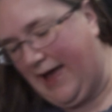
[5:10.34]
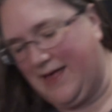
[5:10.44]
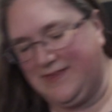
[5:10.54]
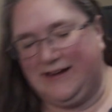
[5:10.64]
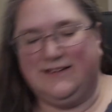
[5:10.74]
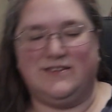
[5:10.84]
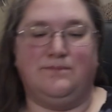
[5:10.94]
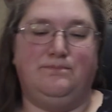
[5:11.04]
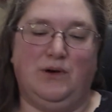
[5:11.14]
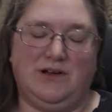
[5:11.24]
And then it's a
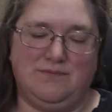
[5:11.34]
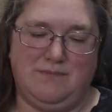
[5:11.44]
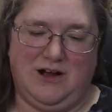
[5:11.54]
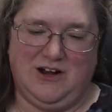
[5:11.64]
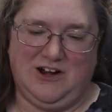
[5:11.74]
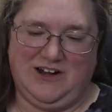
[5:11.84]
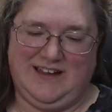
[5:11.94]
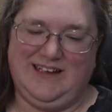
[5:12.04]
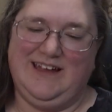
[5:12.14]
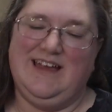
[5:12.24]

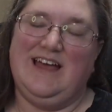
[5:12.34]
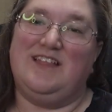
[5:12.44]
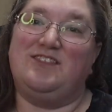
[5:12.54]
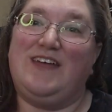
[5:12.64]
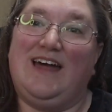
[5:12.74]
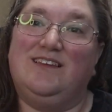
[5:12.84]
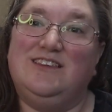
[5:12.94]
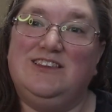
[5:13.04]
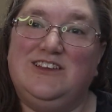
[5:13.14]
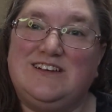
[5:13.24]
bookmark that
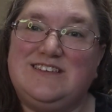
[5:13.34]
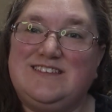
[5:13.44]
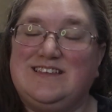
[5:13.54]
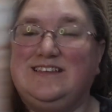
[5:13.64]
looks